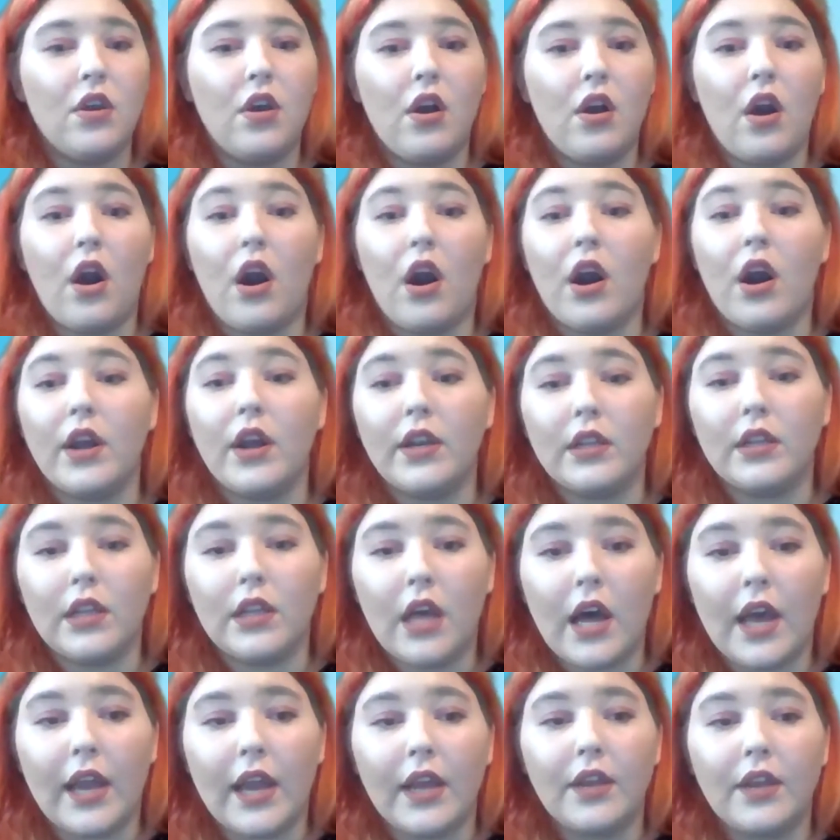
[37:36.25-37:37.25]

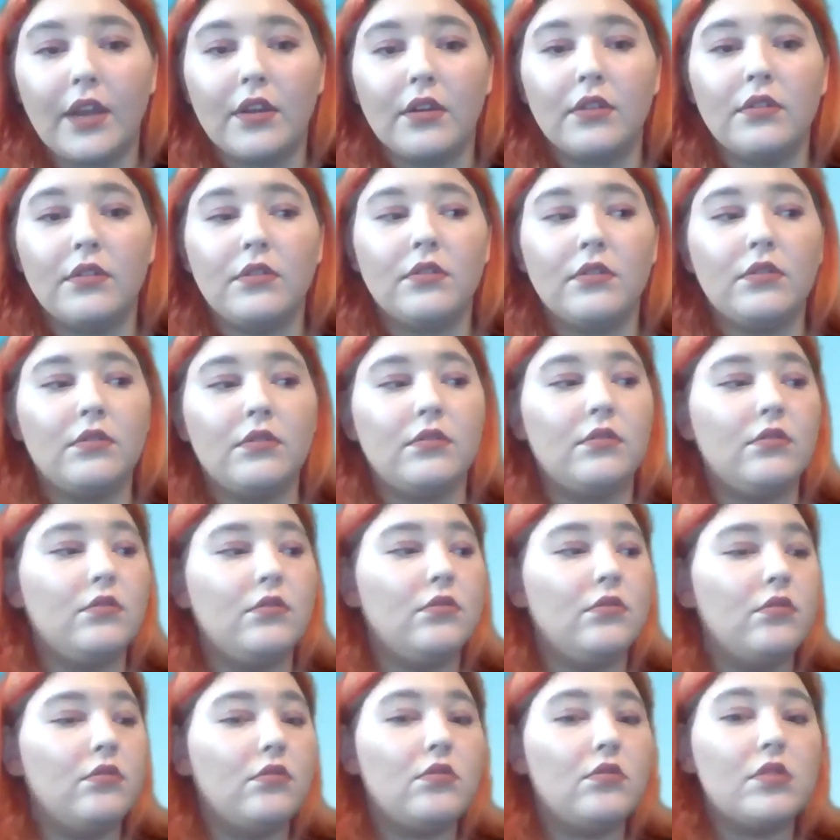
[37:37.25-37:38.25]
online
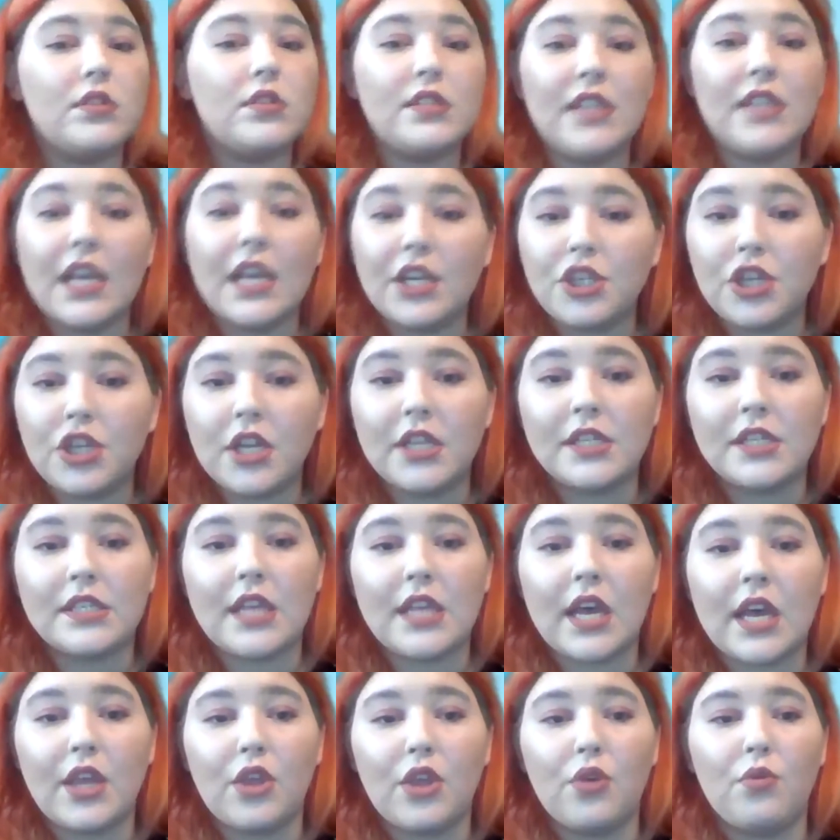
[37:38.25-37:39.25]
sessions
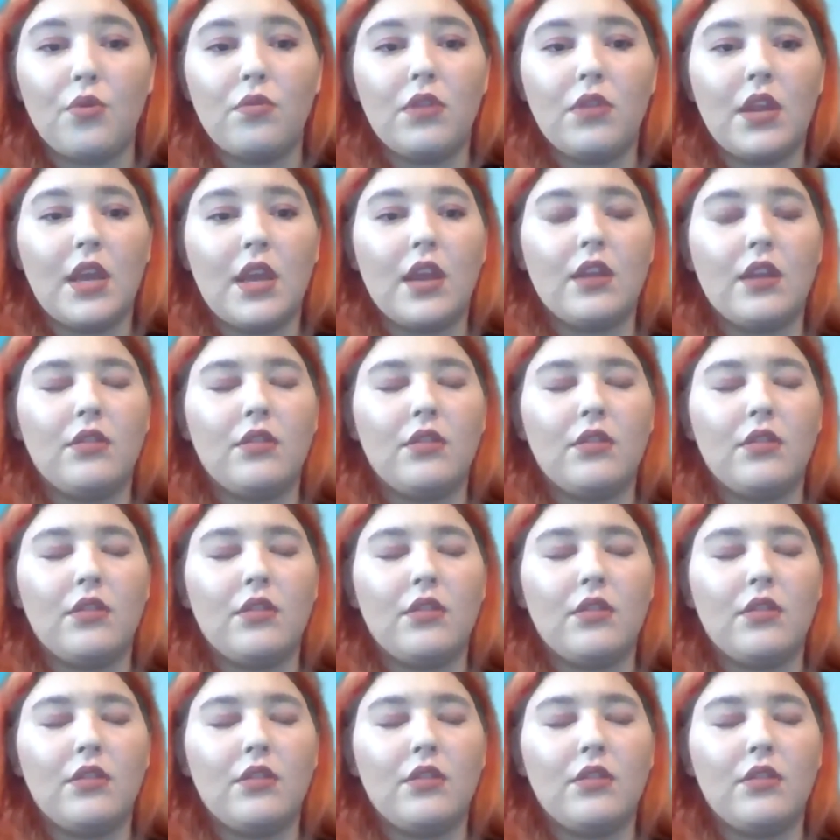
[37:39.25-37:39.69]
that you need.